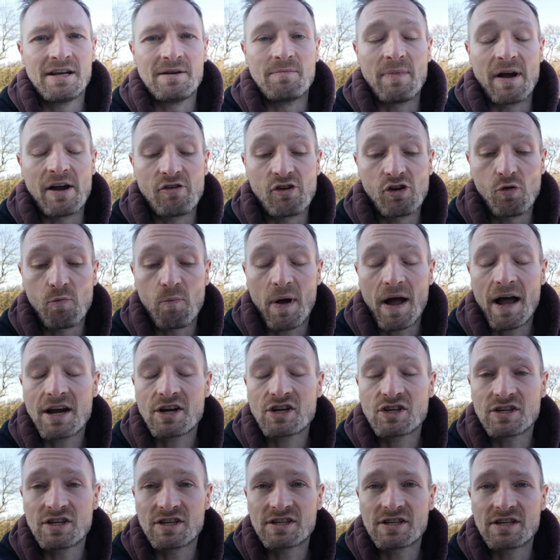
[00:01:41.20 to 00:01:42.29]
My real
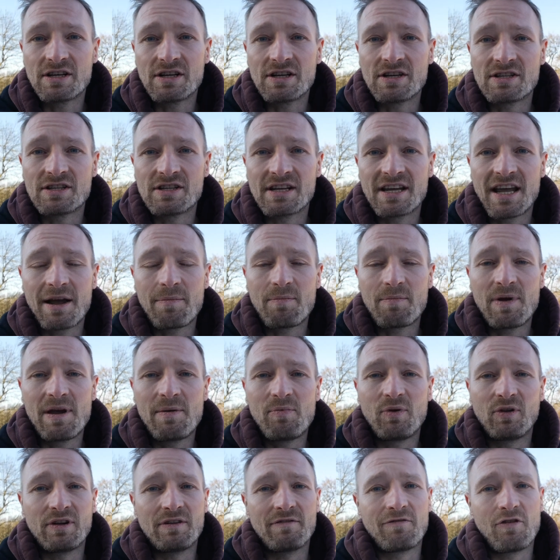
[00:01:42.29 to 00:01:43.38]
passion is to get
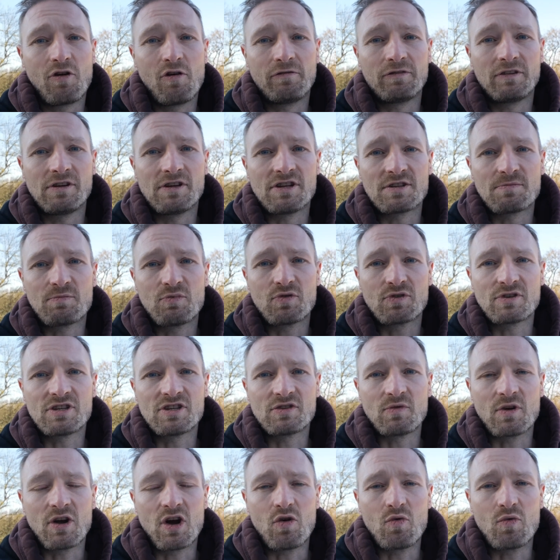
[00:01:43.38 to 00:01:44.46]
people involved in the sport as
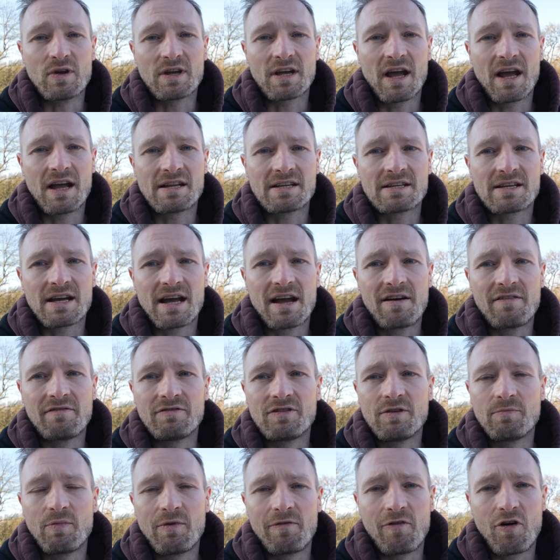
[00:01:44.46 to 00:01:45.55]
well. We can't have
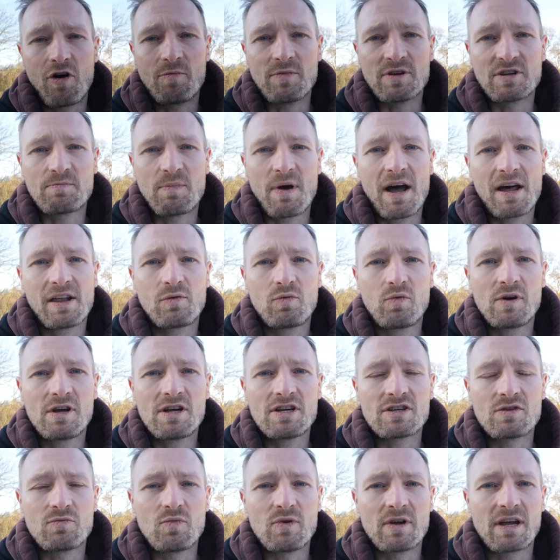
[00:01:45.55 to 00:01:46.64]
the performance
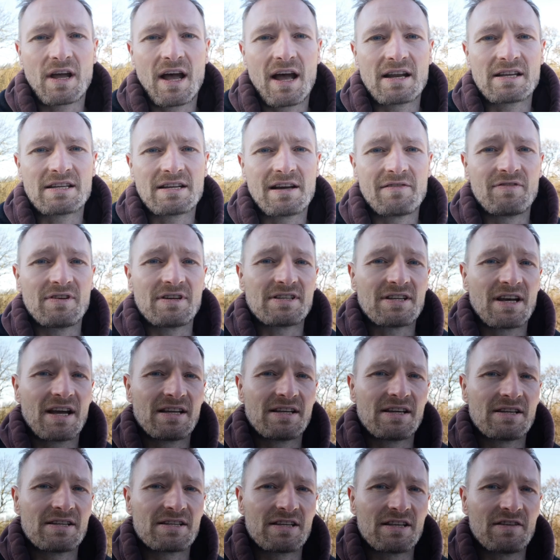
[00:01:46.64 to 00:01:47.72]
pathways and we can't have the
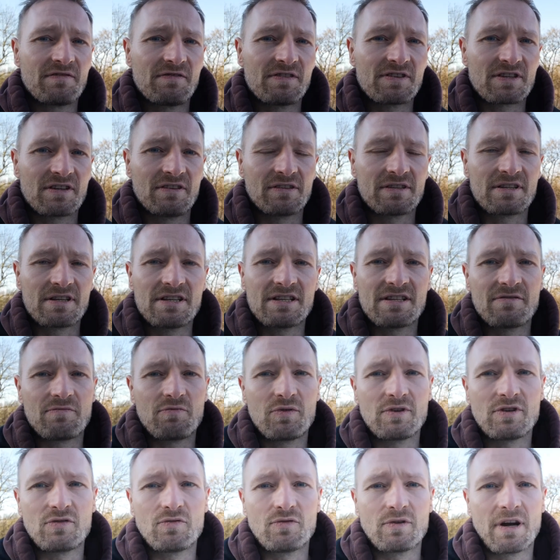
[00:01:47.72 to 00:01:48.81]
attendance facilities if
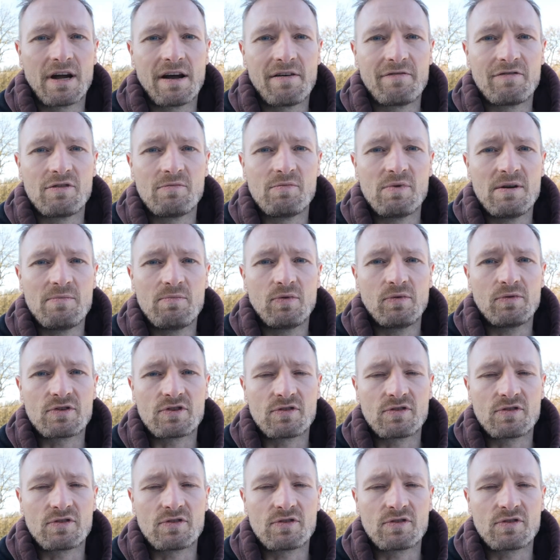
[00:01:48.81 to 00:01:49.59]
we don't have the people.